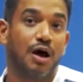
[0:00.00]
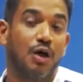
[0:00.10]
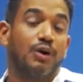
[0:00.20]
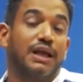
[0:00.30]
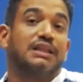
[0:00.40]

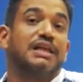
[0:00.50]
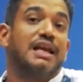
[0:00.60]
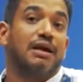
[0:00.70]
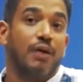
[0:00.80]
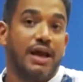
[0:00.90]
But
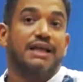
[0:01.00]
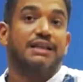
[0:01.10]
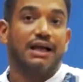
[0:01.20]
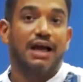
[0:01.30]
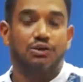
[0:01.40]
the
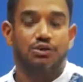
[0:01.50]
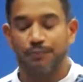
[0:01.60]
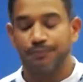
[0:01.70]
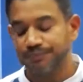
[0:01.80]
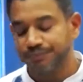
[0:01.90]
problem
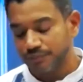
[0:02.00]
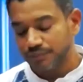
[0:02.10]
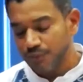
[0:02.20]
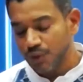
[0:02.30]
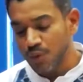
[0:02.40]
is that
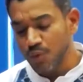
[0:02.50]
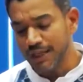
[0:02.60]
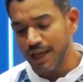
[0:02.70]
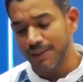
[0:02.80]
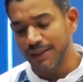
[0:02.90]

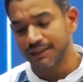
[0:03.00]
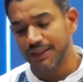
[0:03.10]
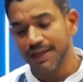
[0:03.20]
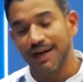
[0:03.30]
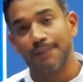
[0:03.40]
the
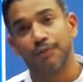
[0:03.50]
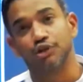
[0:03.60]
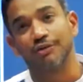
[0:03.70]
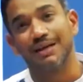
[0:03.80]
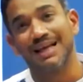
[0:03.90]
state has been
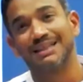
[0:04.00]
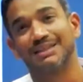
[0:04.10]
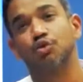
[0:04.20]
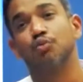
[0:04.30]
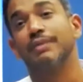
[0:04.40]
captured
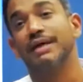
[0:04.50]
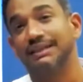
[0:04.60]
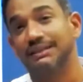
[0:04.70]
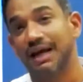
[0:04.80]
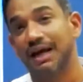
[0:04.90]
by the
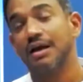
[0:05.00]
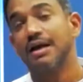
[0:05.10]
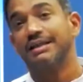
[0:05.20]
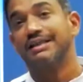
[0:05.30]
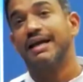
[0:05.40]
private
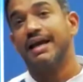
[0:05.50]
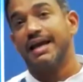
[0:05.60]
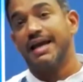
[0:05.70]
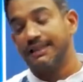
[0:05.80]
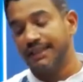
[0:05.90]
sector,
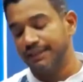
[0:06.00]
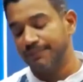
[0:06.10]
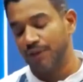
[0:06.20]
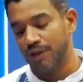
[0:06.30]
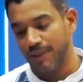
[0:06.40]
and they
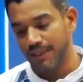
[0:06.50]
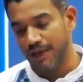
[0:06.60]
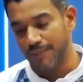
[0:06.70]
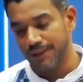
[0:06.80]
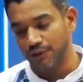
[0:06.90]
have
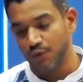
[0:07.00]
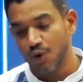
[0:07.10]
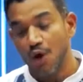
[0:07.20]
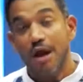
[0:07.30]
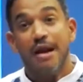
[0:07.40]
also only
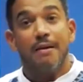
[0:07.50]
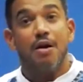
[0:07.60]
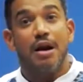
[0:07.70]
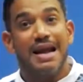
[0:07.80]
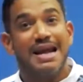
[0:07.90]
the
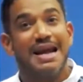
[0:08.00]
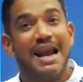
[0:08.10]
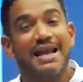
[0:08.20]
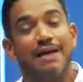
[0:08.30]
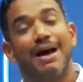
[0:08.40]
capacity of
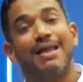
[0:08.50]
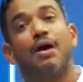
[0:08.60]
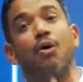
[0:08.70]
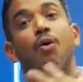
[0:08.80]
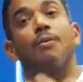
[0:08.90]

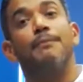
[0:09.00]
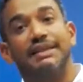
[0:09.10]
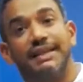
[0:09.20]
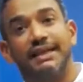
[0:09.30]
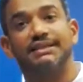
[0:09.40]
administrate
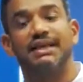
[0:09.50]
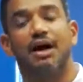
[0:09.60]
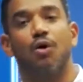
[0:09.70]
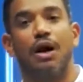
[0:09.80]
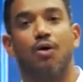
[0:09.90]
all the
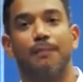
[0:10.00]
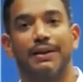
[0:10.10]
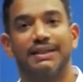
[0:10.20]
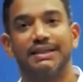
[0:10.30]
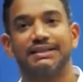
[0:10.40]

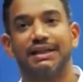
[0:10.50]
medicines.